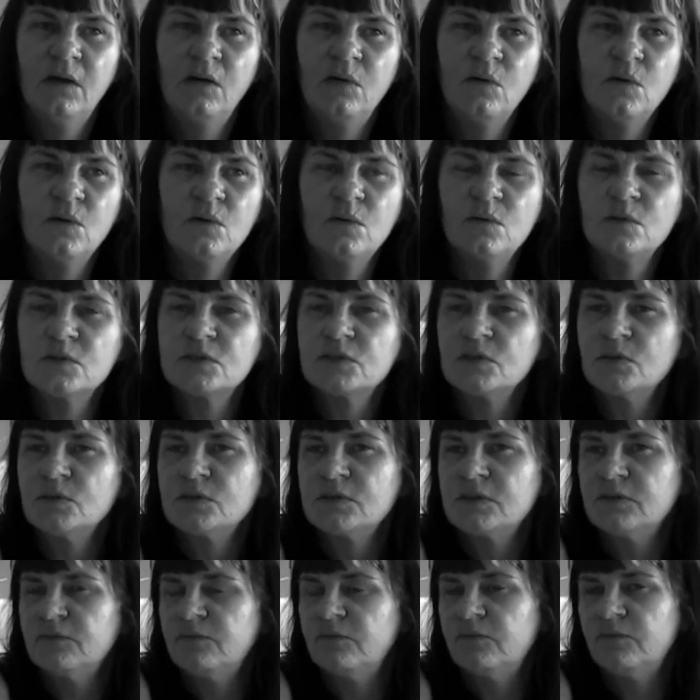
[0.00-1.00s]
All
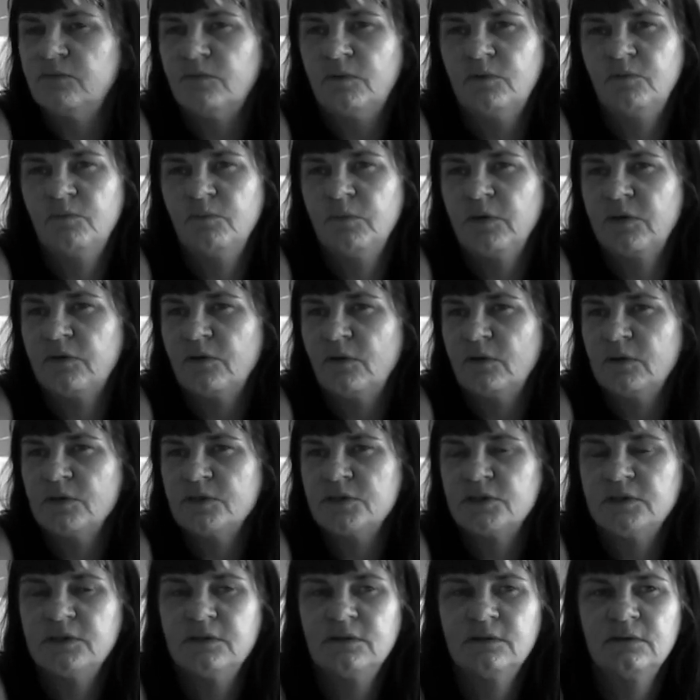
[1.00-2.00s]
sorts of
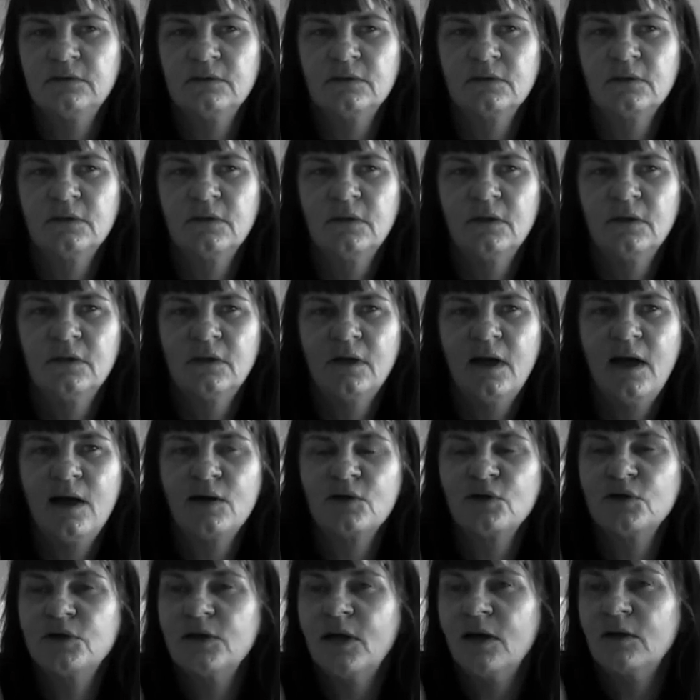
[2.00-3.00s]
mythology.
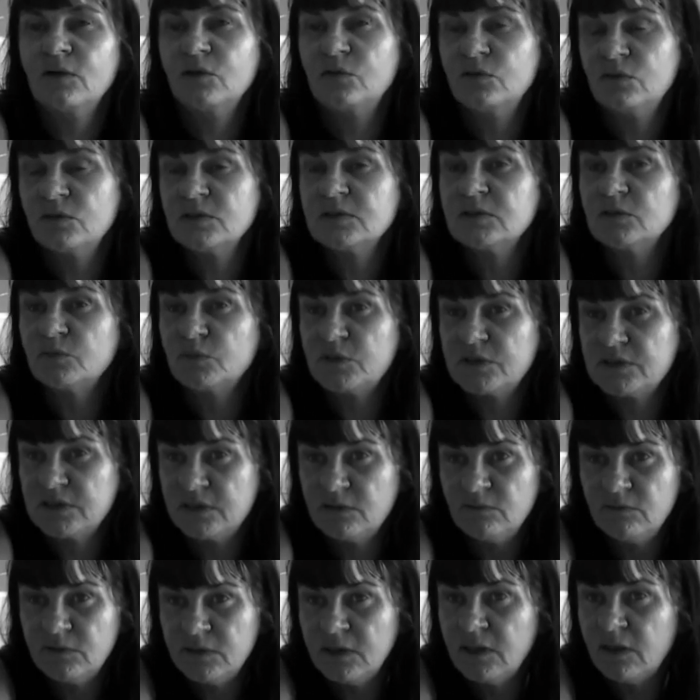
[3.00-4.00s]
Our young girls that we
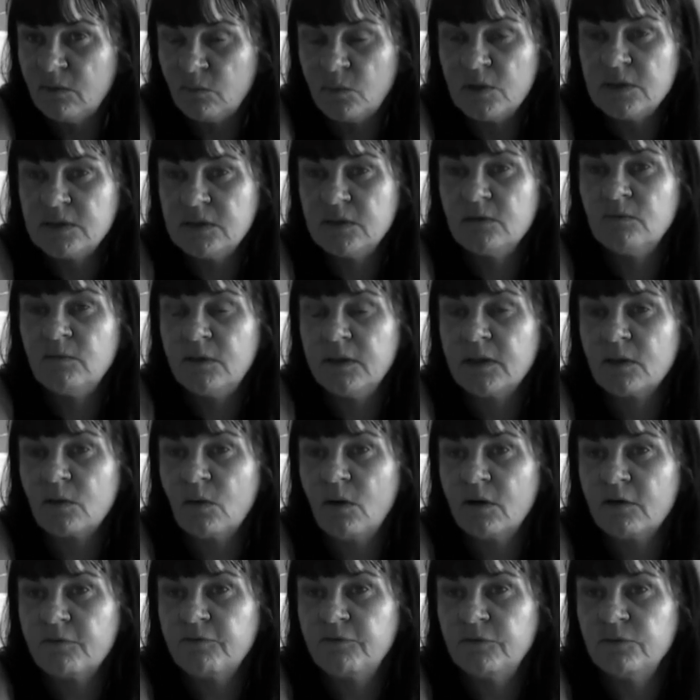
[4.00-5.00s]
did rear, and we did rear
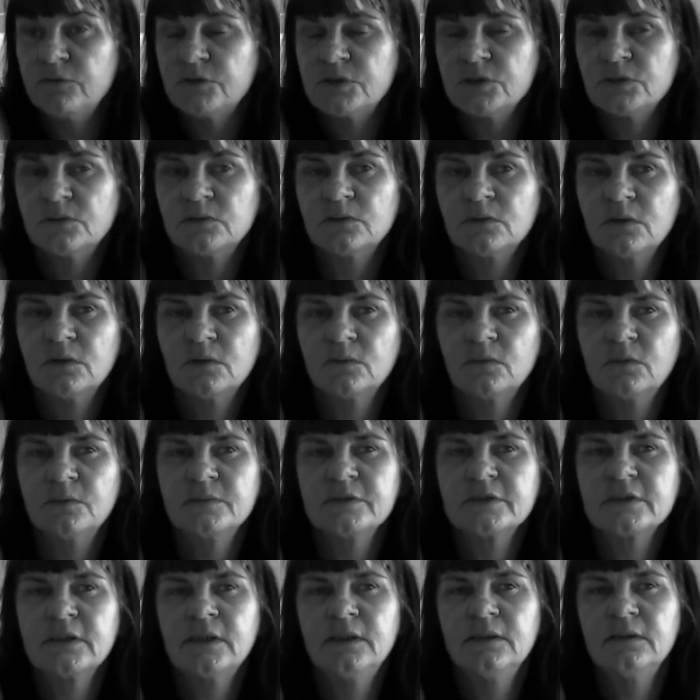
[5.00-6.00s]
quite a few children on the
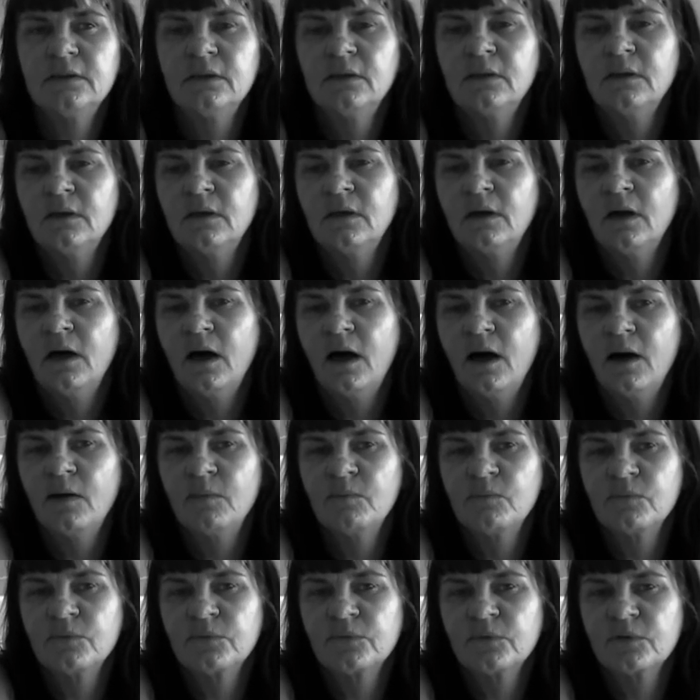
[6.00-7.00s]
Women's
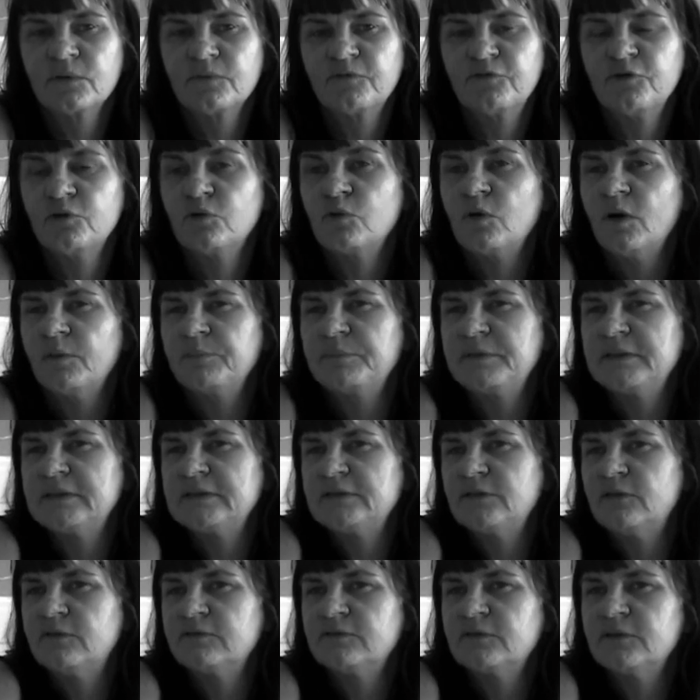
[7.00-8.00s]
Land, feel quite
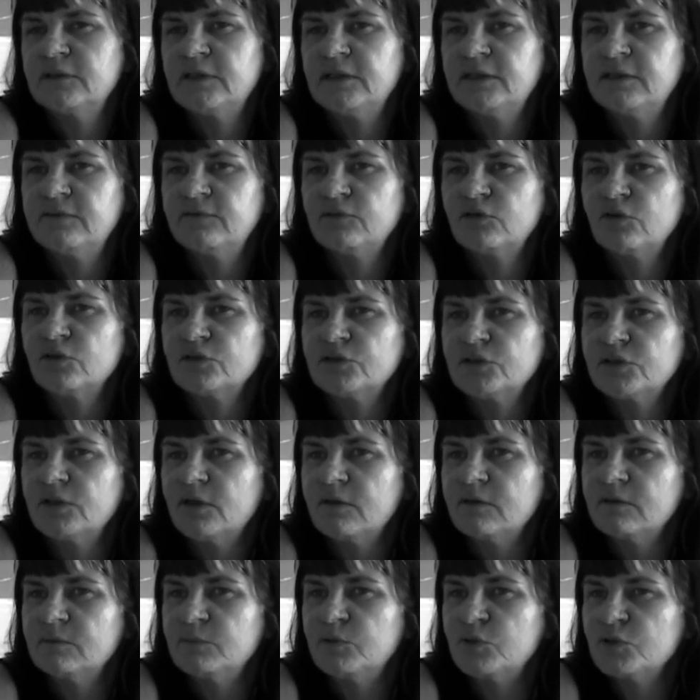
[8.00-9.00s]
pissed off that they never got to go
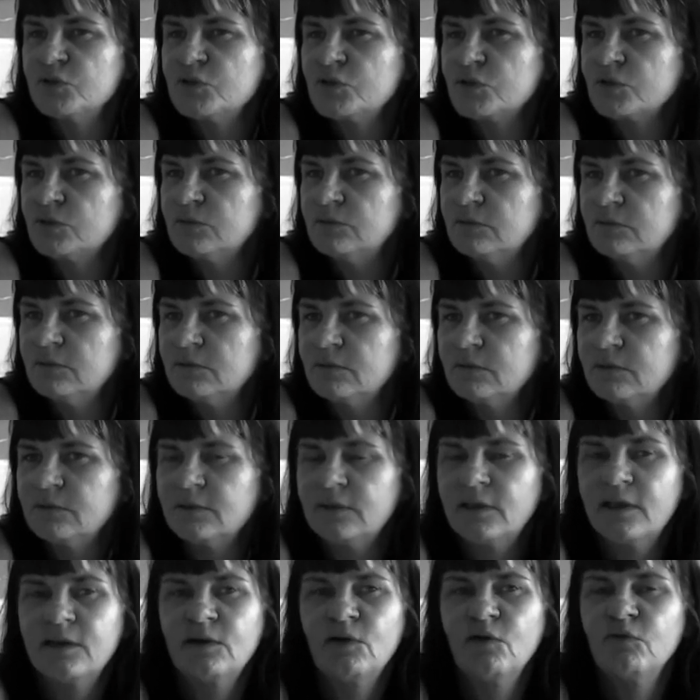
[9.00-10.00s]
to the boarding school.
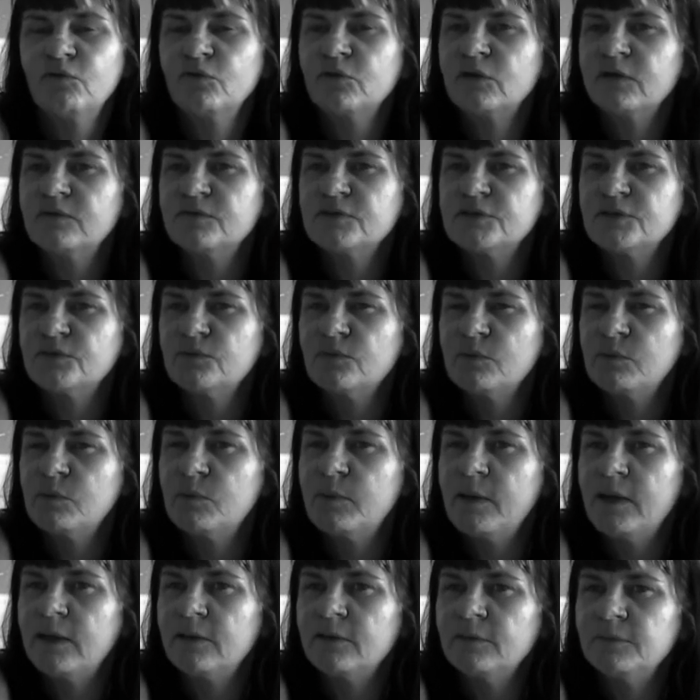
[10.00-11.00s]
They often give us a rib
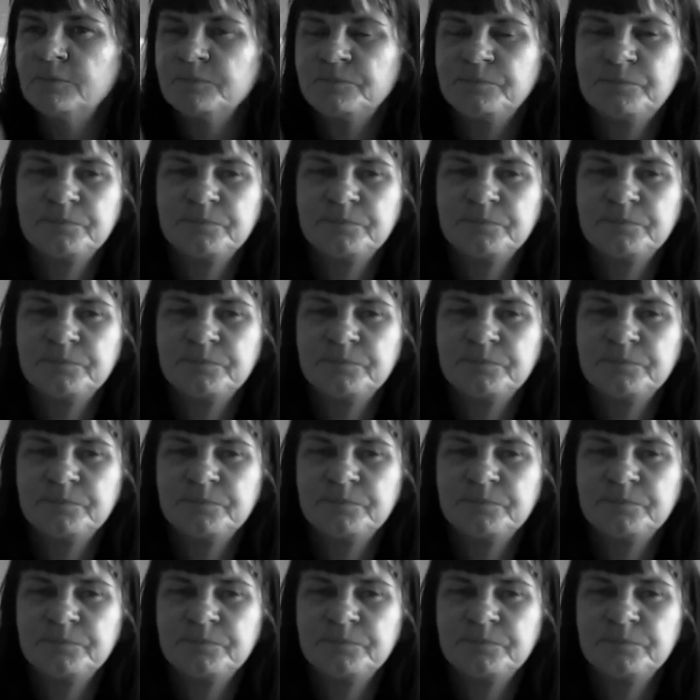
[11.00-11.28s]
about it.